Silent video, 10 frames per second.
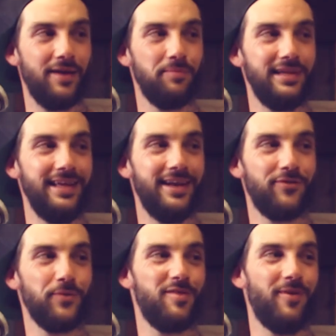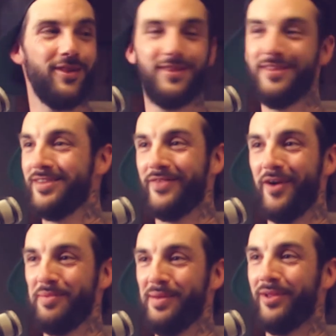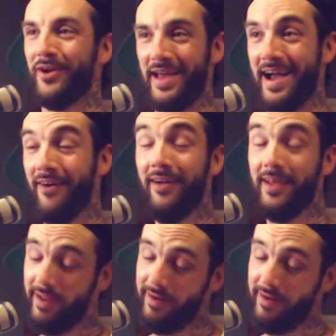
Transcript: and you get completely different responses than how people are now.